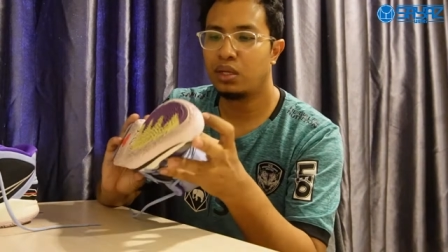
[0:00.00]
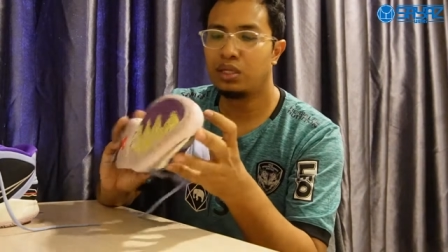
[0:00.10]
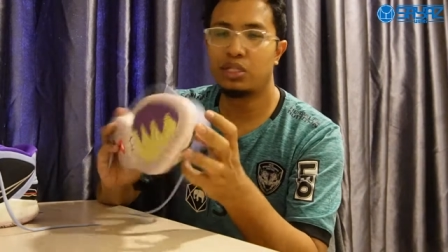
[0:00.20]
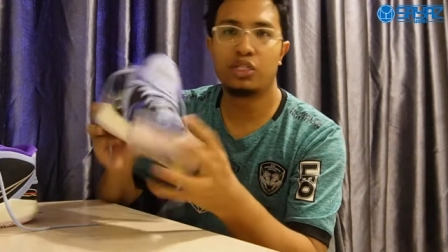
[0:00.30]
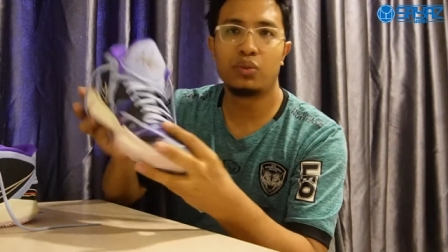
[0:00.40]

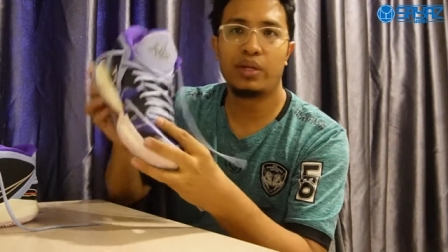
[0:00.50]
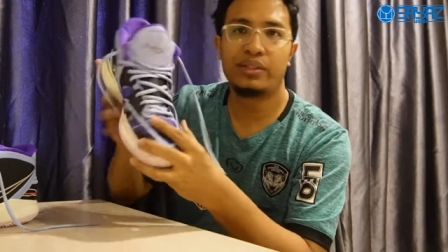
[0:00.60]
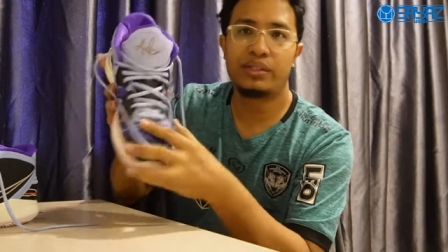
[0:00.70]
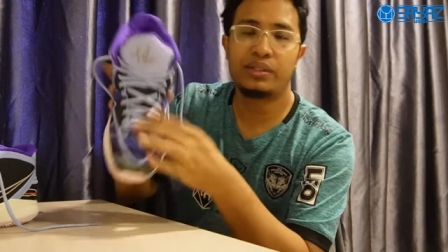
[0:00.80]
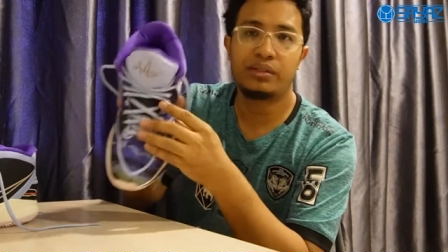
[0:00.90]
the
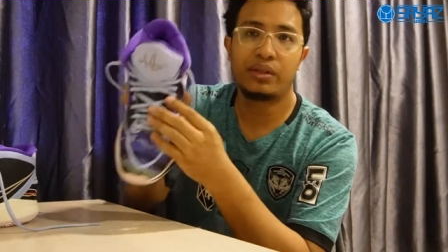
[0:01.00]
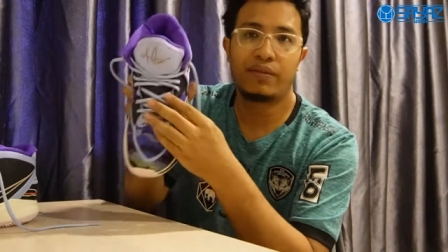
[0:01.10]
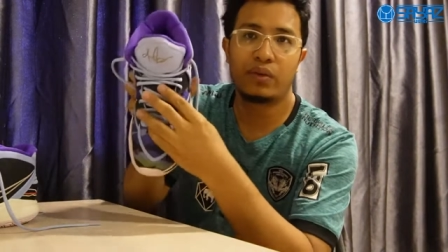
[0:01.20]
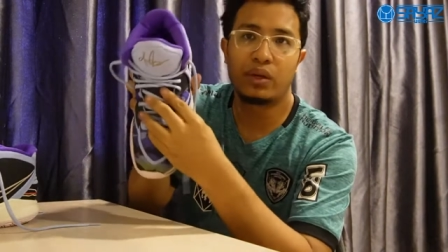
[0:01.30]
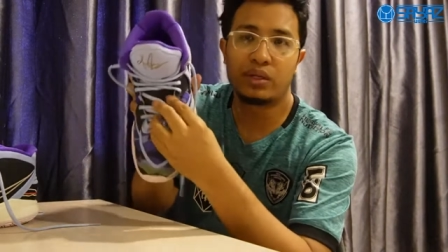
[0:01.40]
shoelaces. If
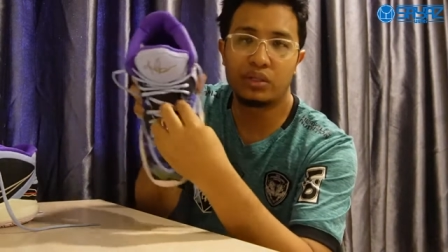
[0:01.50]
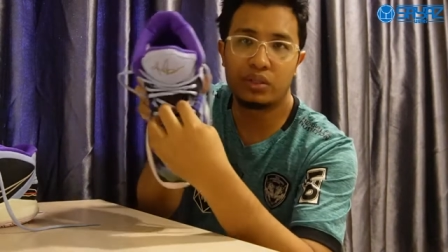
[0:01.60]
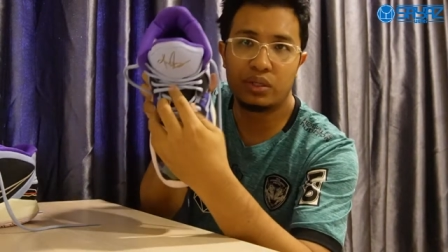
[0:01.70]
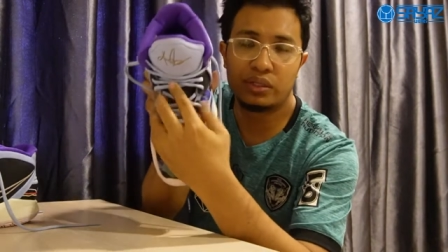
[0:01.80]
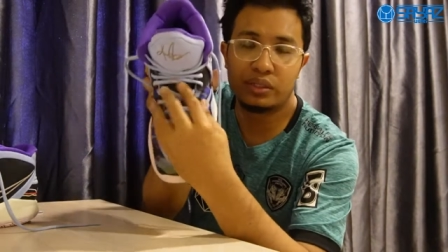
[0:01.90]
you look at the
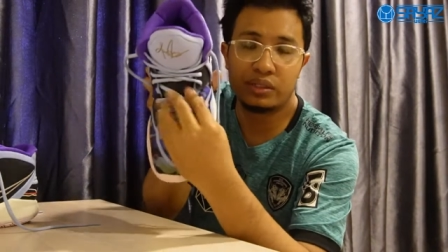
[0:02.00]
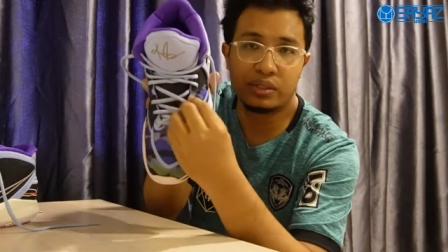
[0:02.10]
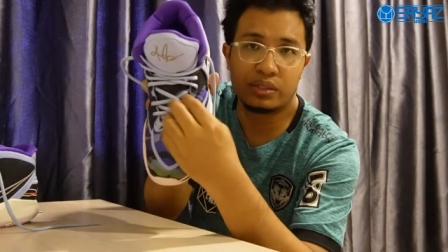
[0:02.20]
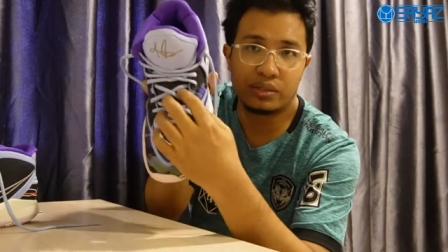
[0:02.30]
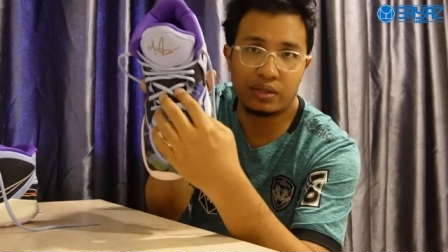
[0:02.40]
shoelaces,
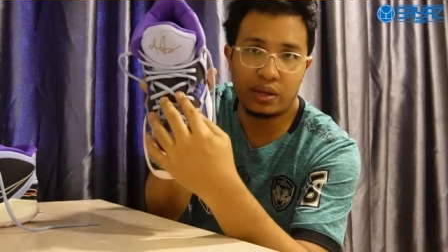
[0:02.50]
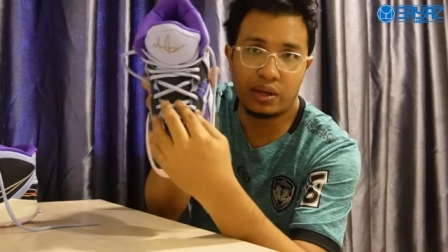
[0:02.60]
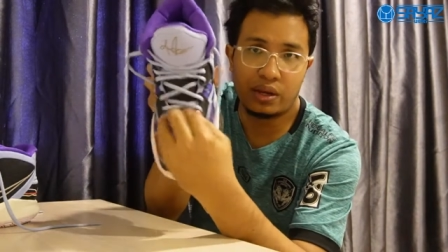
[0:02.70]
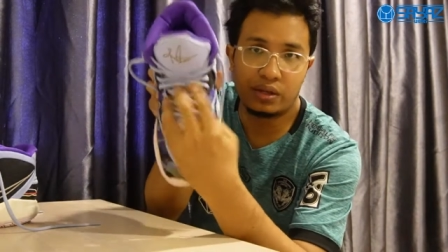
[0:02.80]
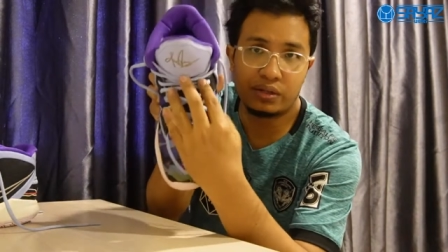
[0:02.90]
this is a
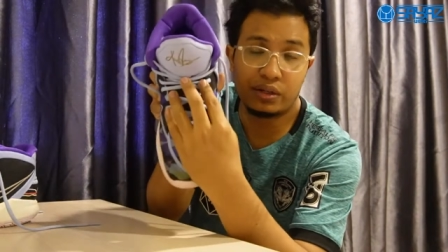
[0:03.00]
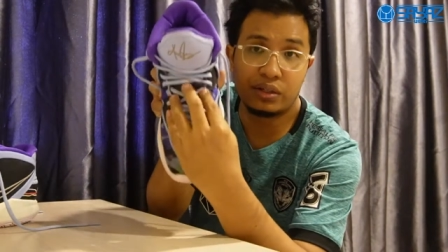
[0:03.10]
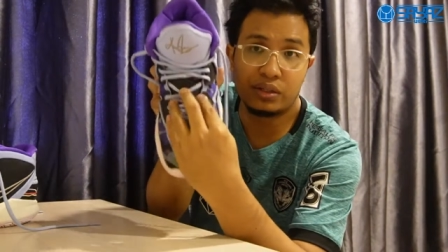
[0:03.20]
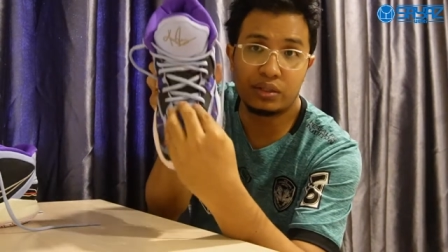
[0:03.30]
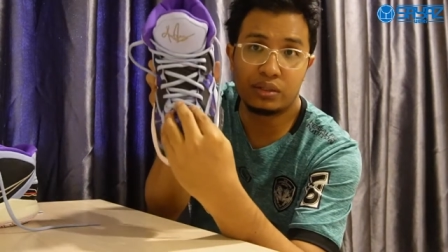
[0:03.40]

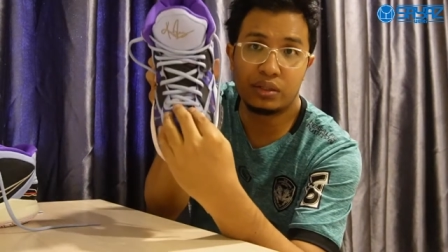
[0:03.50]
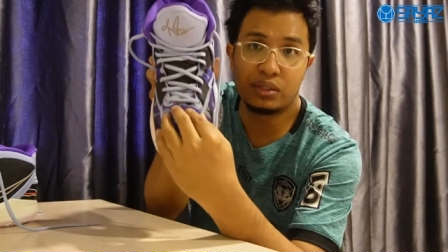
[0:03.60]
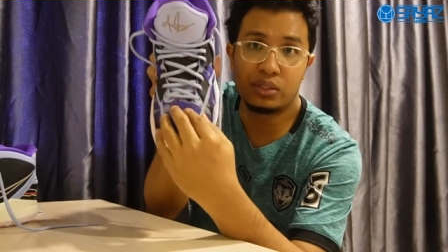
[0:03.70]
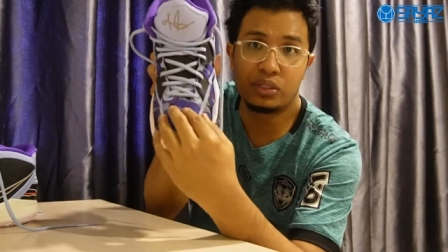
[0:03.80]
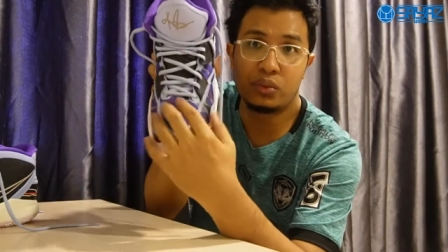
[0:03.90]
traditional
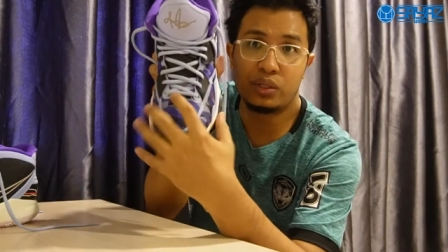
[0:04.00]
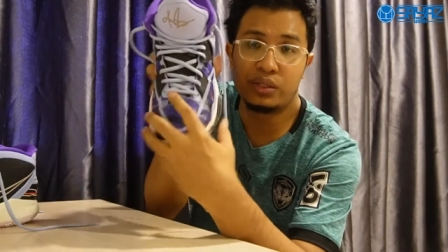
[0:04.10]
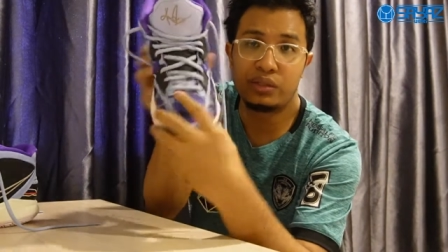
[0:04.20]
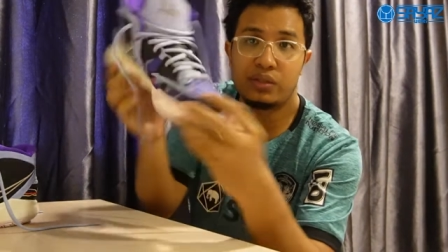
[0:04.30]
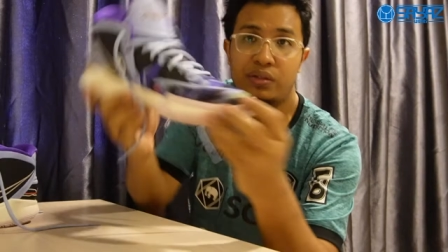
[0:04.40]

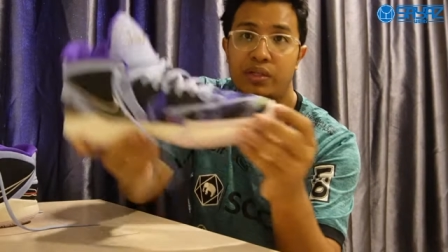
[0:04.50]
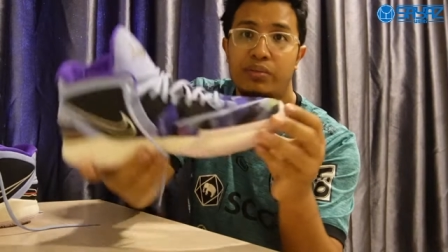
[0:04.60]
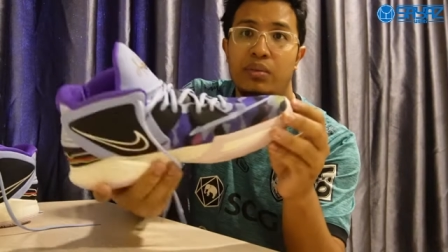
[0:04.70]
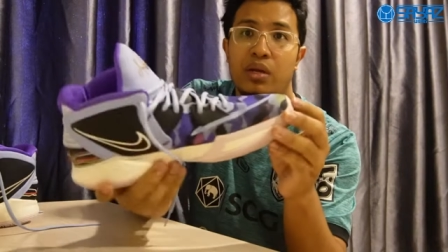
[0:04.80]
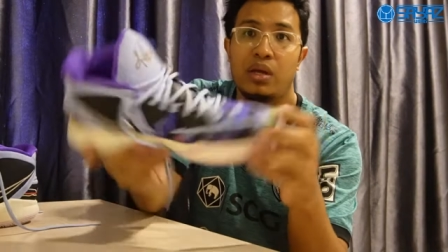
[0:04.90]
shoelacing system.